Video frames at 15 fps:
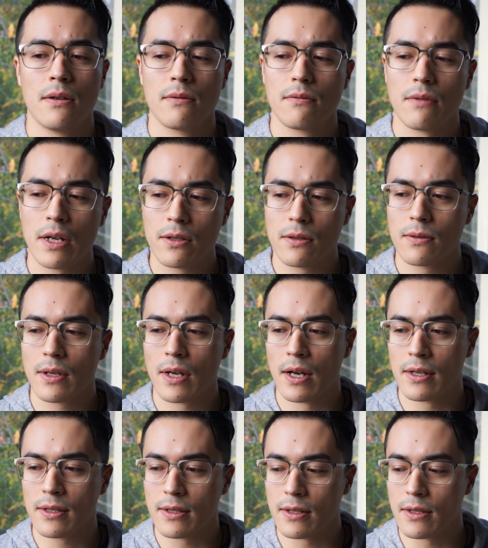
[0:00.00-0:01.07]
Rachel
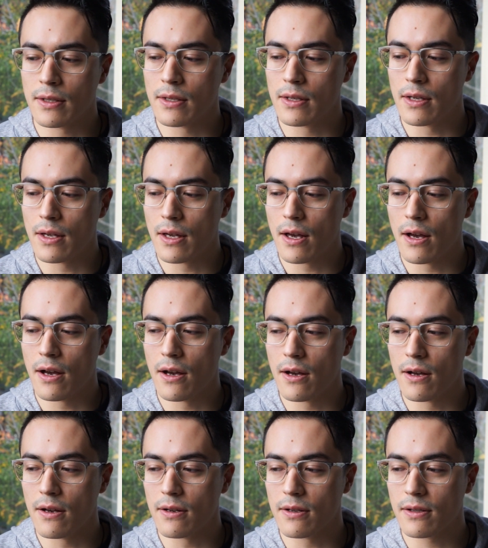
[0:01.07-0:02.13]
Carson
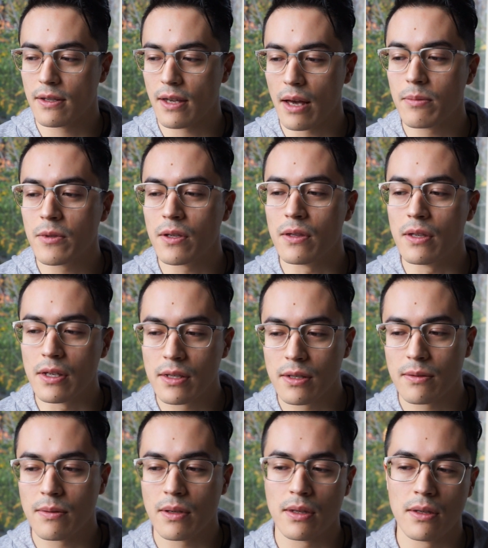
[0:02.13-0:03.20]
captured
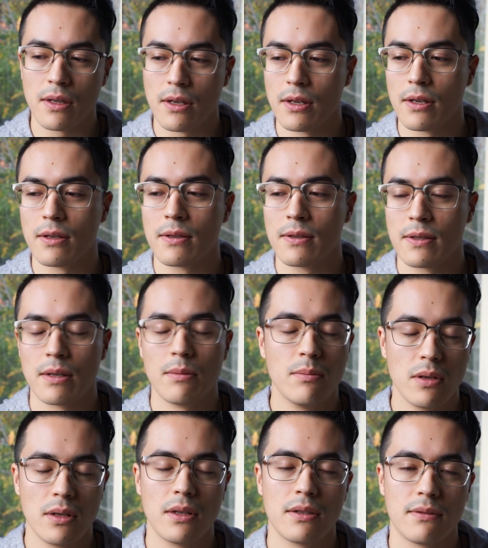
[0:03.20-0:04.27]
this with a
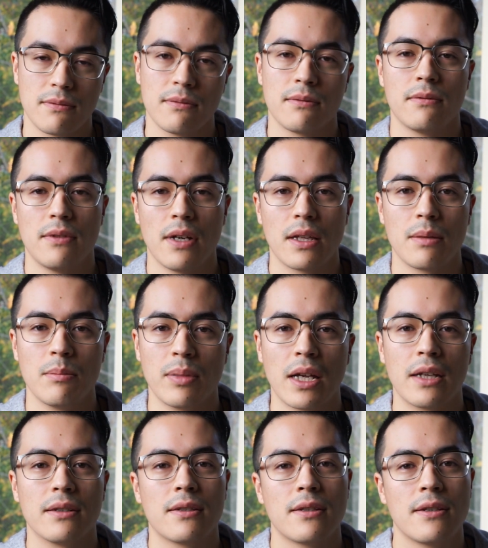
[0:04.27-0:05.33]
simple and fairly
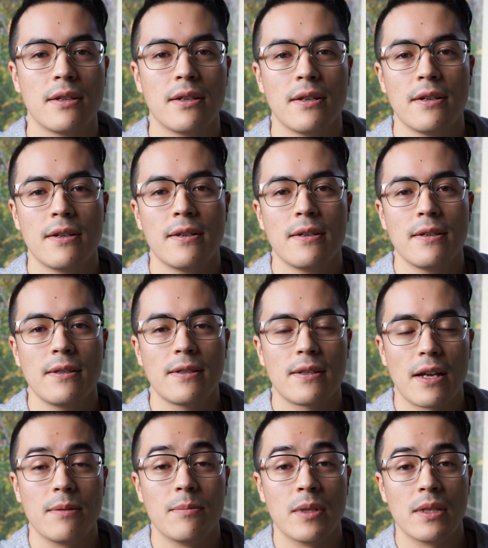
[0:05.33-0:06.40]
blunt
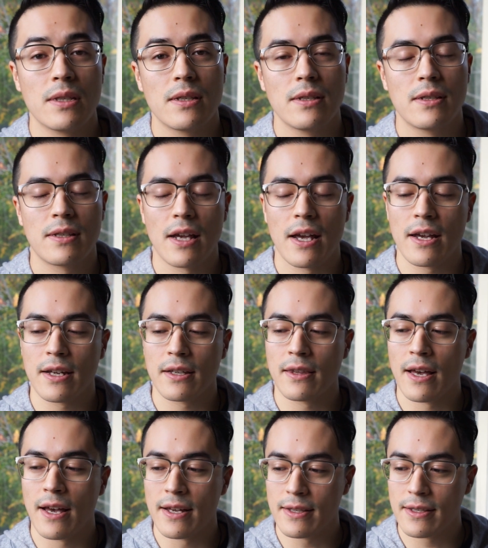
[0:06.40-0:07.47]
statement, saying
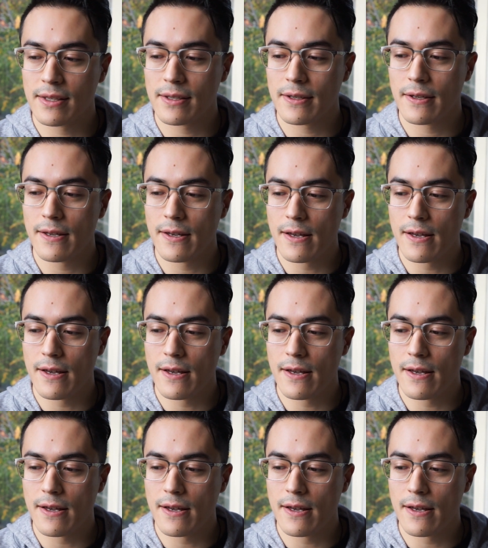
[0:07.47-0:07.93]
that